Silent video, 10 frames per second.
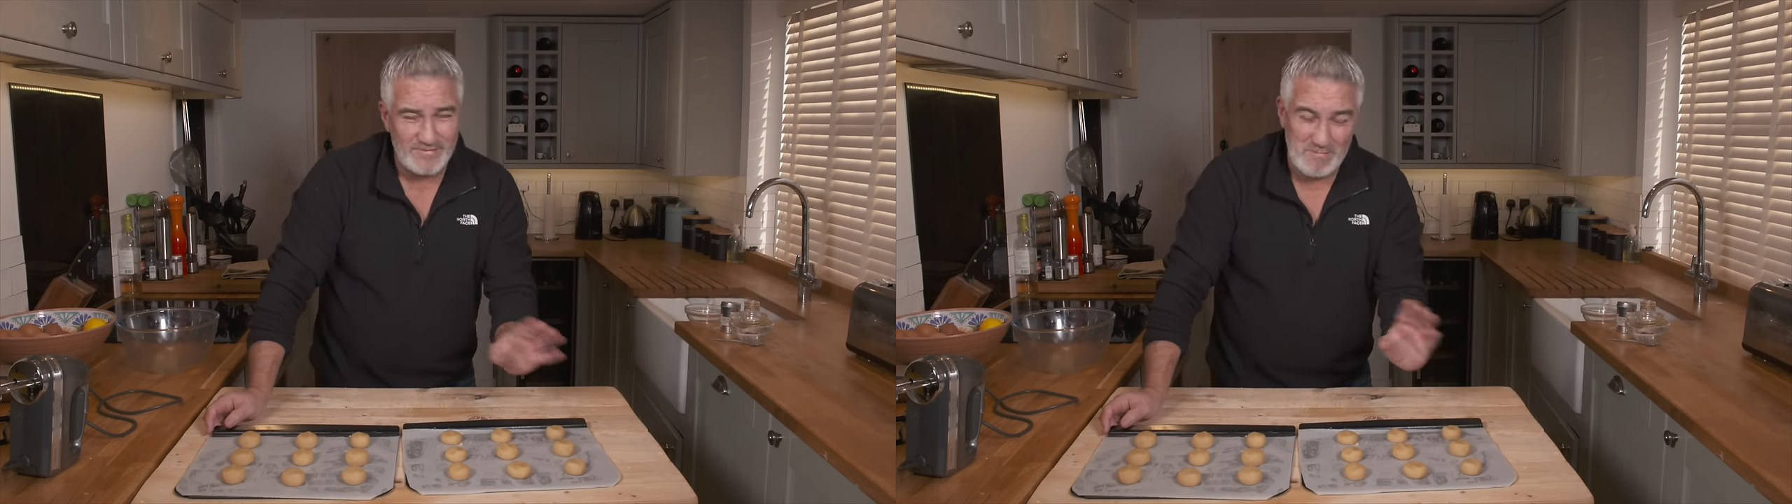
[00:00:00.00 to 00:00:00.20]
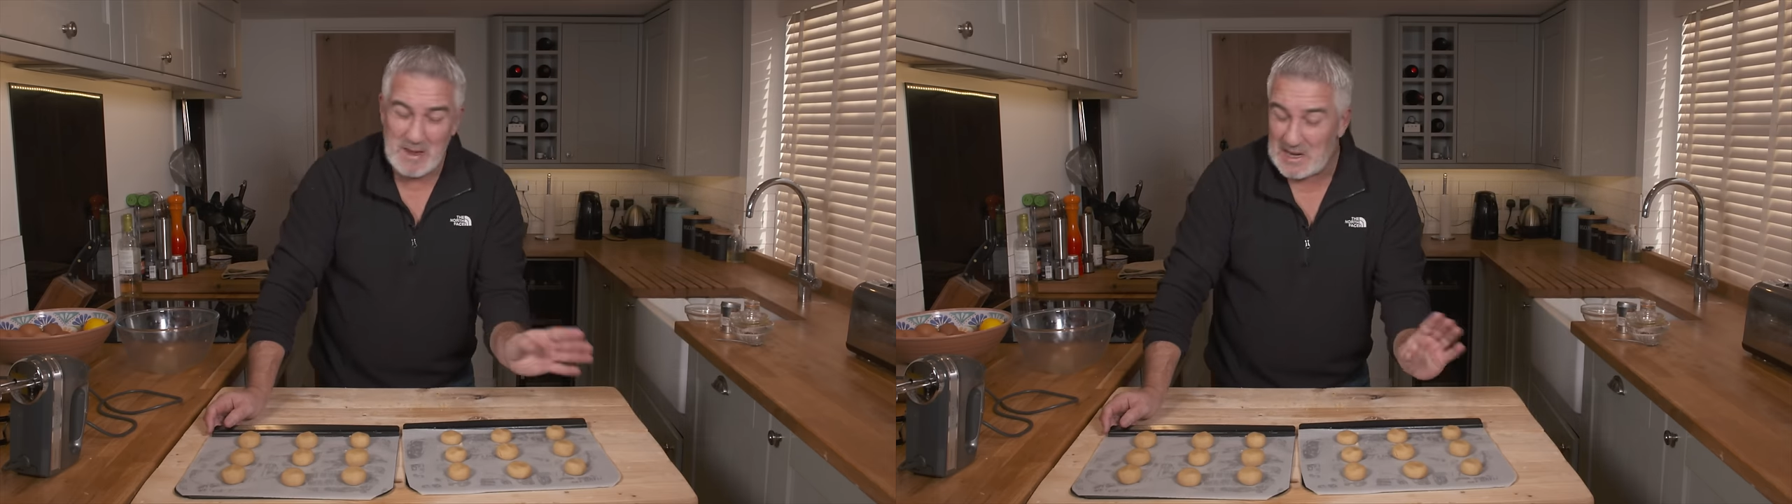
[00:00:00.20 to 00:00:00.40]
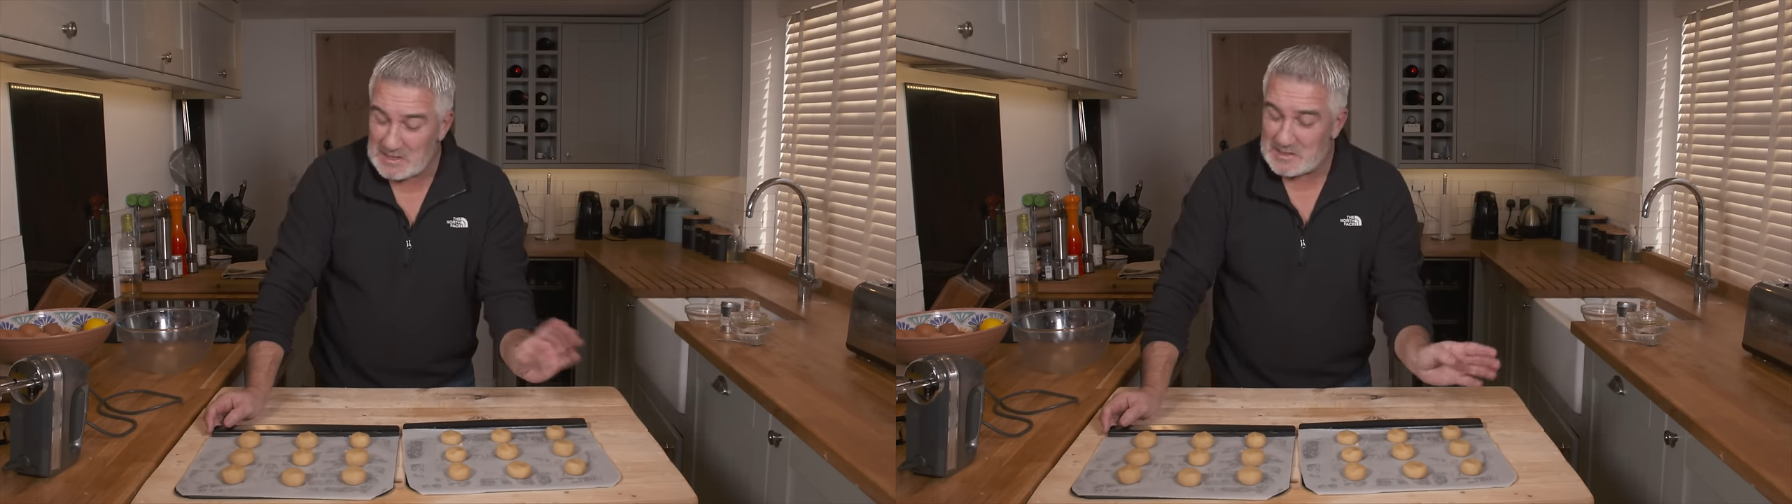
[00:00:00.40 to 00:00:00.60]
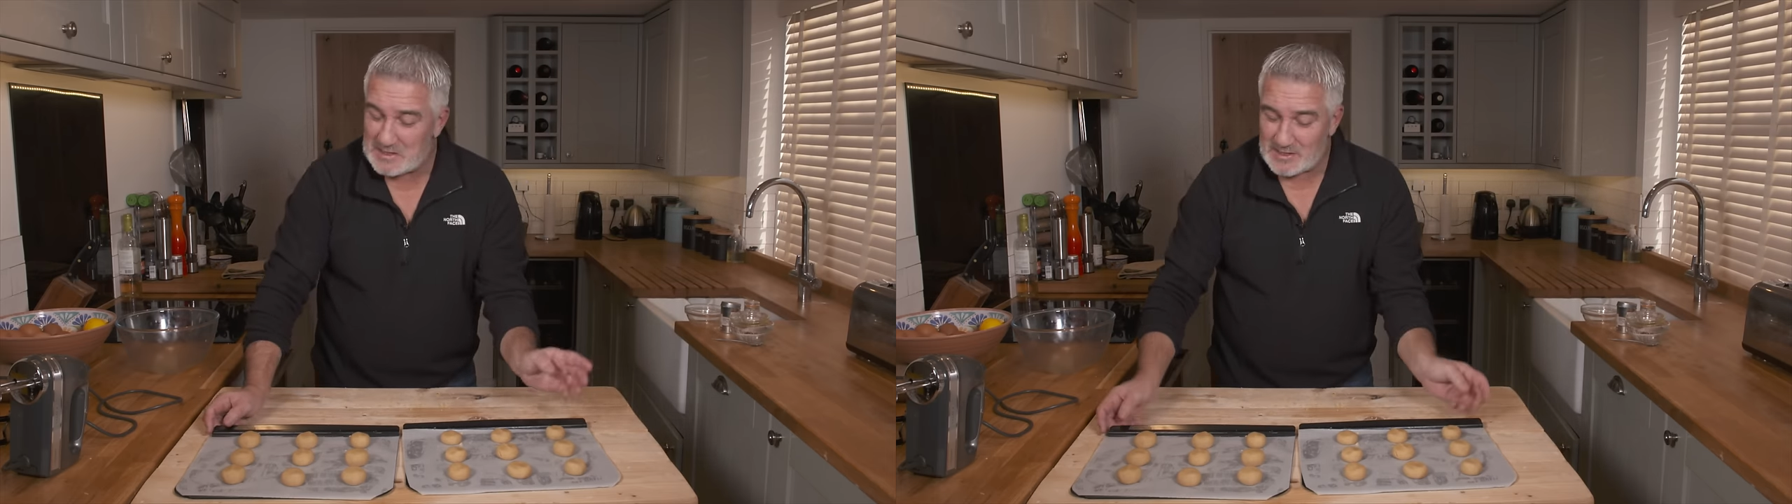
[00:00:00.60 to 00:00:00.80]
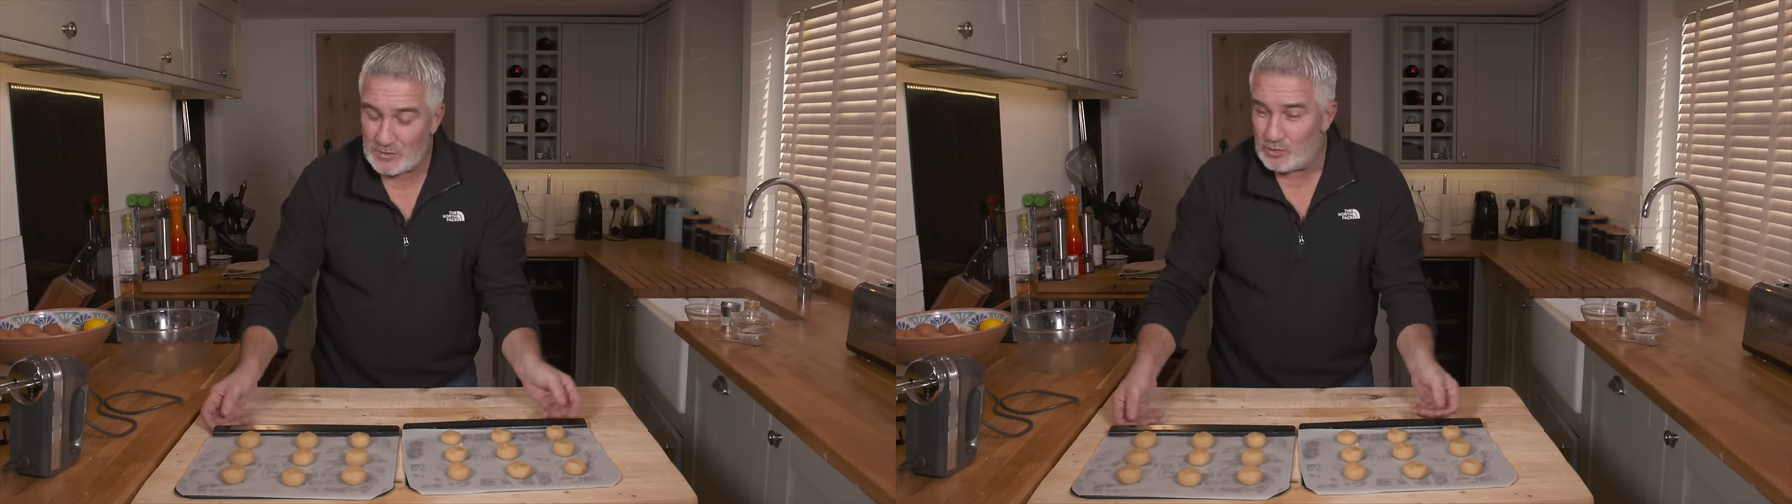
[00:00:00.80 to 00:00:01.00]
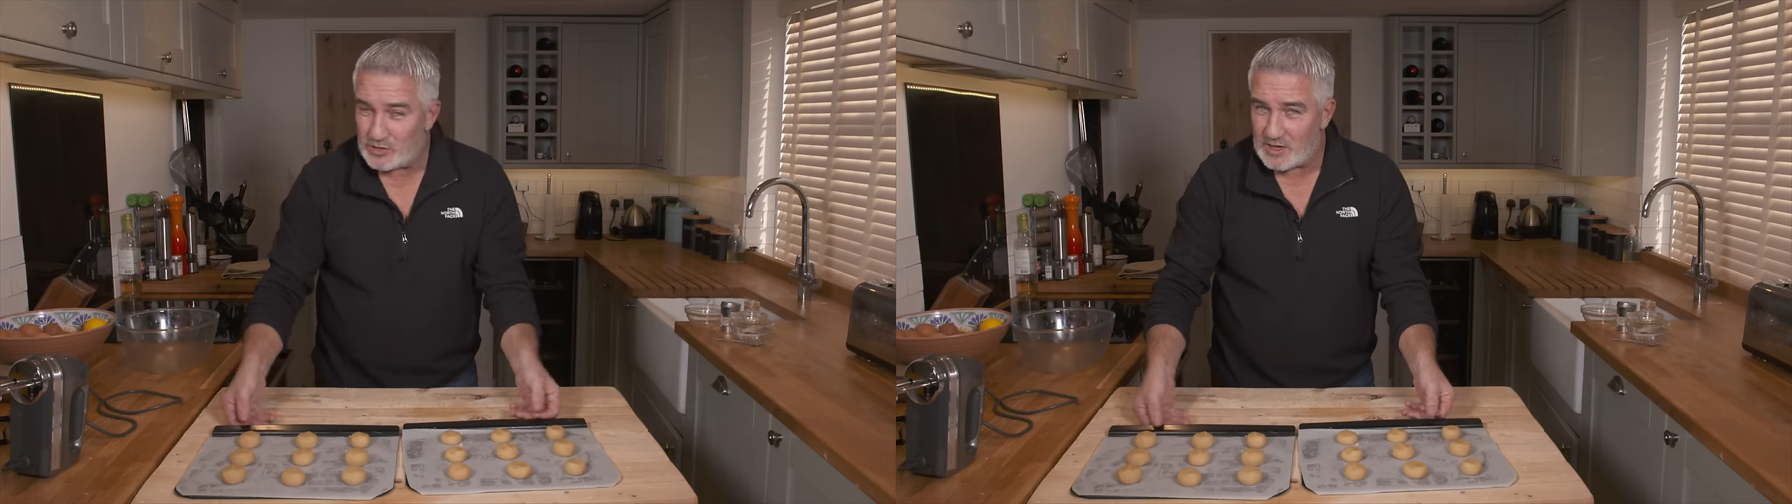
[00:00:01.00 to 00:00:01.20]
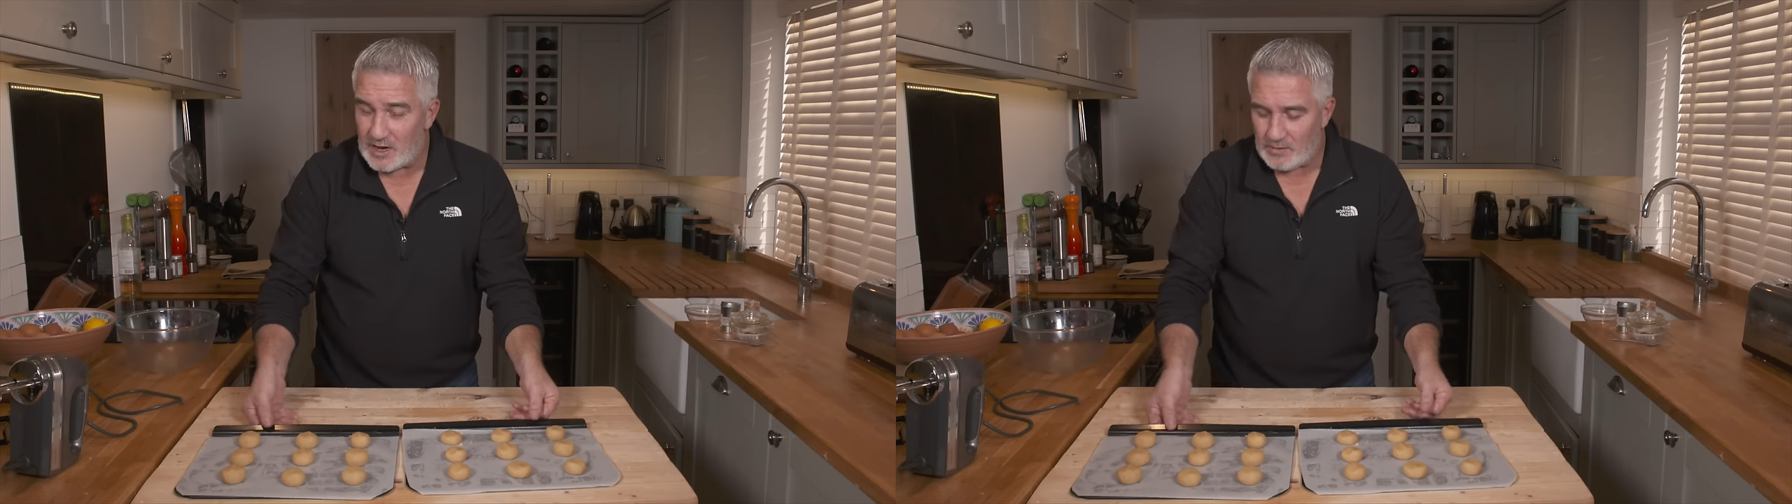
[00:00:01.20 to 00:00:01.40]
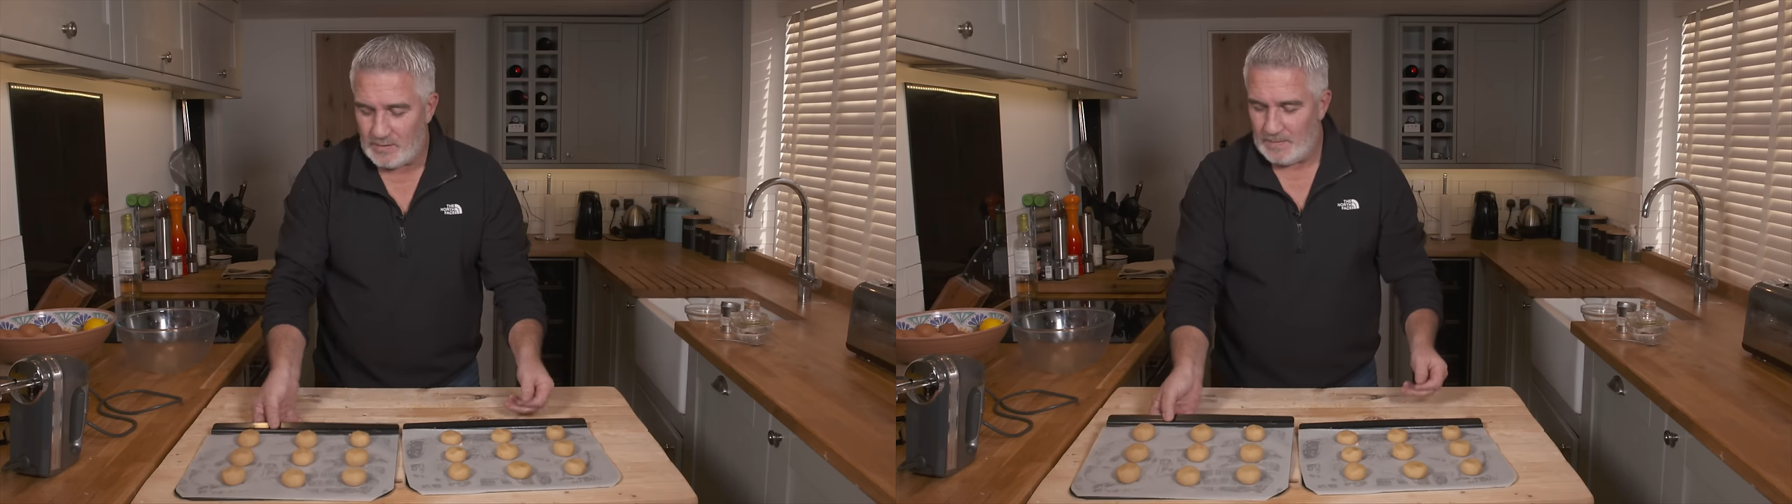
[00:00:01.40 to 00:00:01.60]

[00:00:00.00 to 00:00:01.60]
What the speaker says: minutes or so.